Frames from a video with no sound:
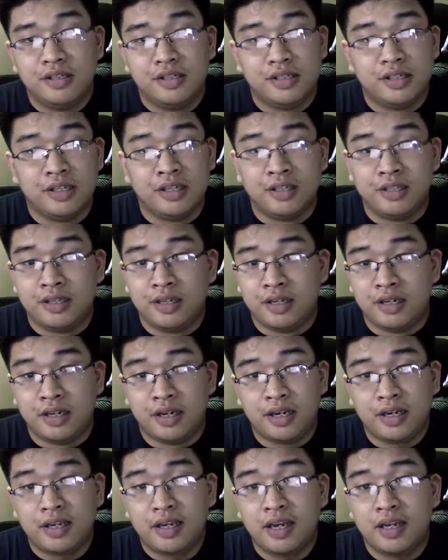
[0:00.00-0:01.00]
And
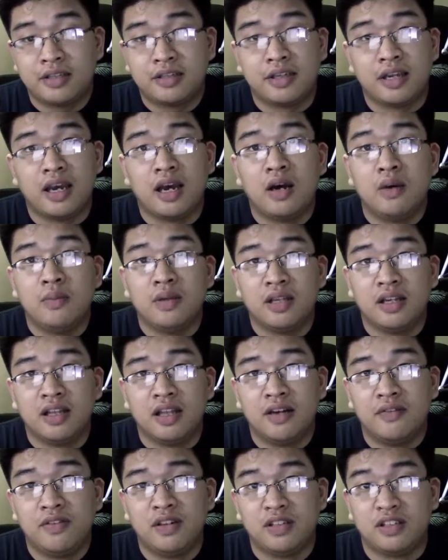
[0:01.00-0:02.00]
I can't say how many
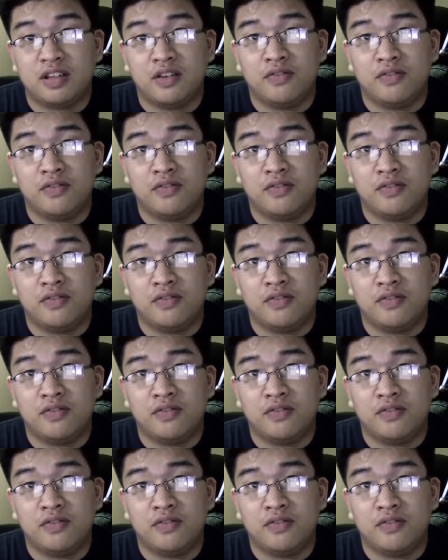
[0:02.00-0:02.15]
levels